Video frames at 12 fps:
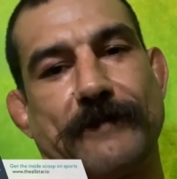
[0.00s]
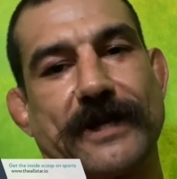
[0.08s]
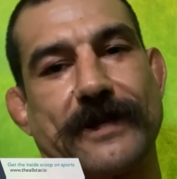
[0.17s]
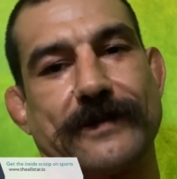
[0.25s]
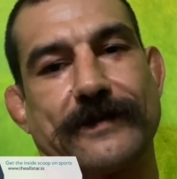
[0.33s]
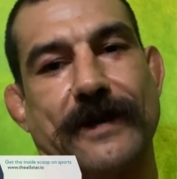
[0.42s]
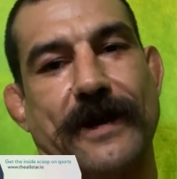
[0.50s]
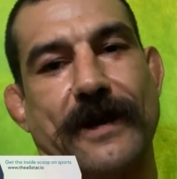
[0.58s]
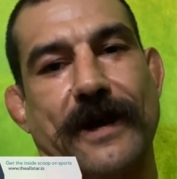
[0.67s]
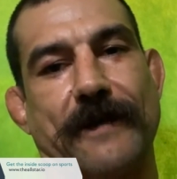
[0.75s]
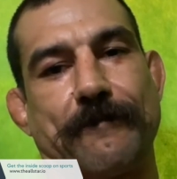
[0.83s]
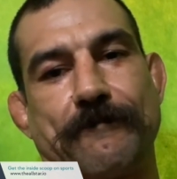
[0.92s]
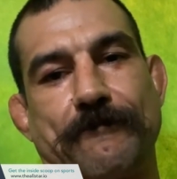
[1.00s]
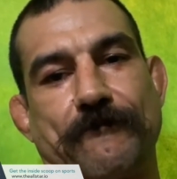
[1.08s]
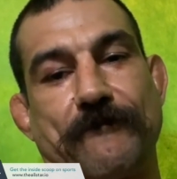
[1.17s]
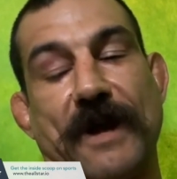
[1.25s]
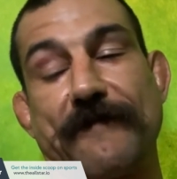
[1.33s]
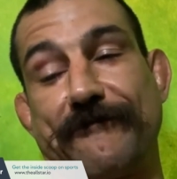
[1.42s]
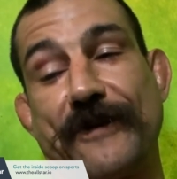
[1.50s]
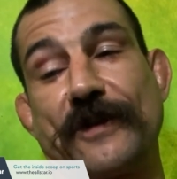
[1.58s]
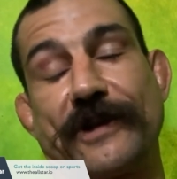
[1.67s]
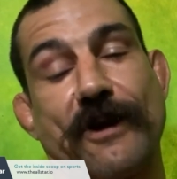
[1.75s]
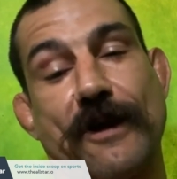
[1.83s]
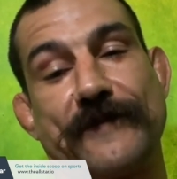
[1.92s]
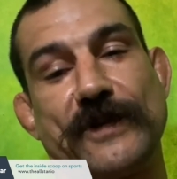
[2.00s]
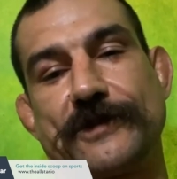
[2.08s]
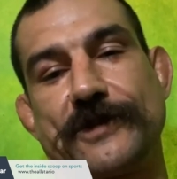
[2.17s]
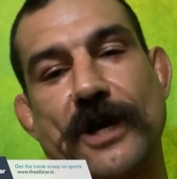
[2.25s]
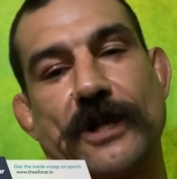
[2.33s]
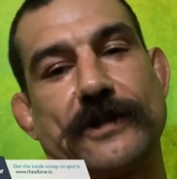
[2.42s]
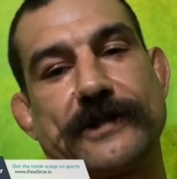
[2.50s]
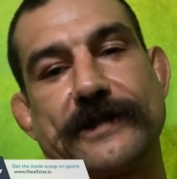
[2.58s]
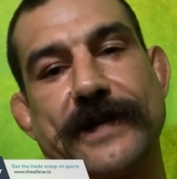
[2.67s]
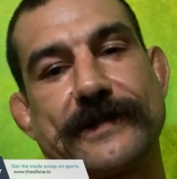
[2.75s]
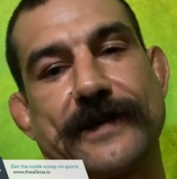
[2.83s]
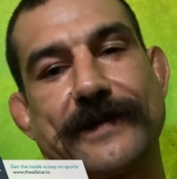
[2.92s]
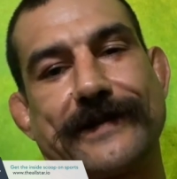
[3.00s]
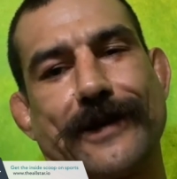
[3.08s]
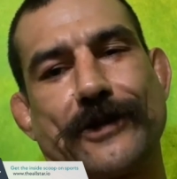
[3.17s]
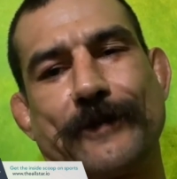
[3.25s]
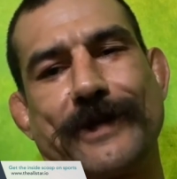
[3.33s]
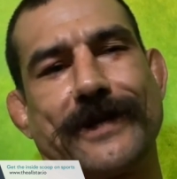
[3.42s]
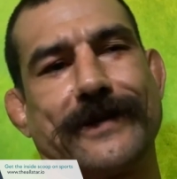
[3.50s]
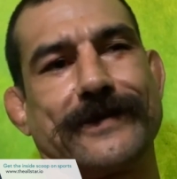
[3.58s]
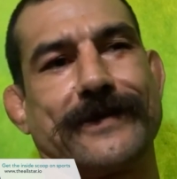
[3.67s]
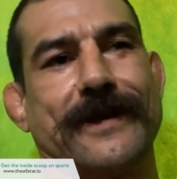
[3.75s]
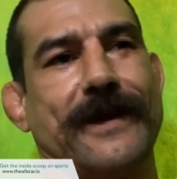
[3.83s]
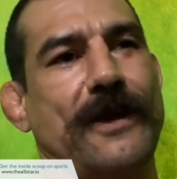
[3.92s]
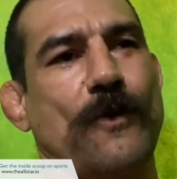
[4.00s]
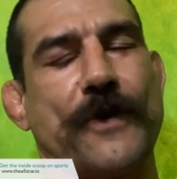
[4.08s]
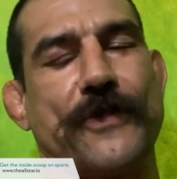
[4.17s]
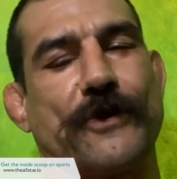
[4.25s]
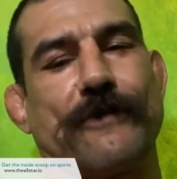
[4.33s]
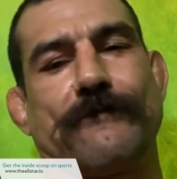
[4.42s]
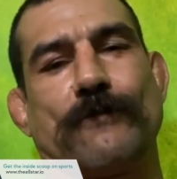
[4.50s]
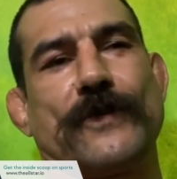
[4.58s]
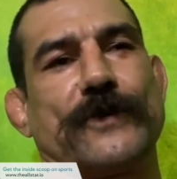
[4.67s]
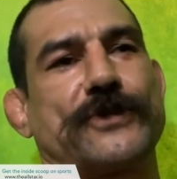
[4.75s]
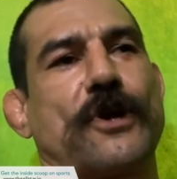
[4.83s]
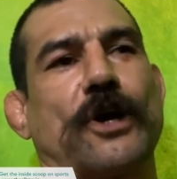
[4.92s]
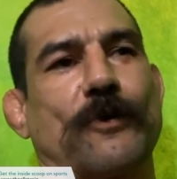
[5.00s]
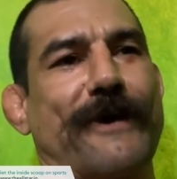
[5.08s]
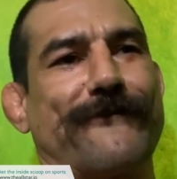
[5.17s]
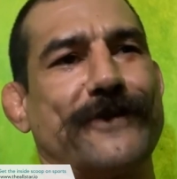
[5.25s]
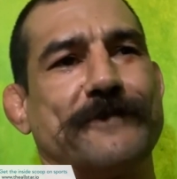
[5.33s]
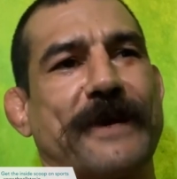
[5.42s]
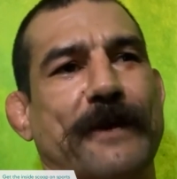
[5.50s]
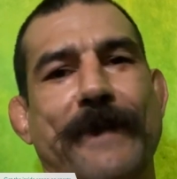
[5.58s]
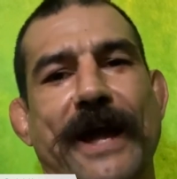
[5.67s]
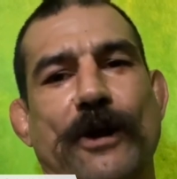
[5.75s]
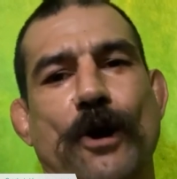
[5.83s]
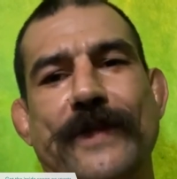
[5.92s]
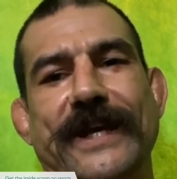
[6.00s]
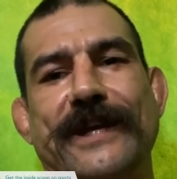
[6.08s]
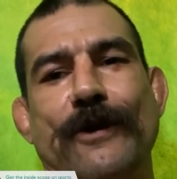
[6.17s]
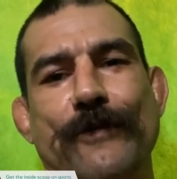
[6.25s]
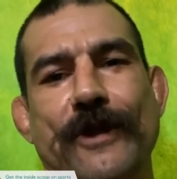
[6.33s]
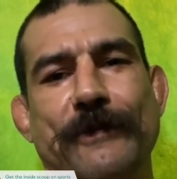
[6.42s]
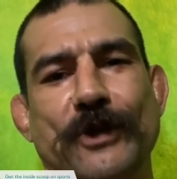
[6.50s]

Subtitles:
because I'm fairly confident USADA doesn't test guys out there, because when their soccer referees make a bad call, they kill them.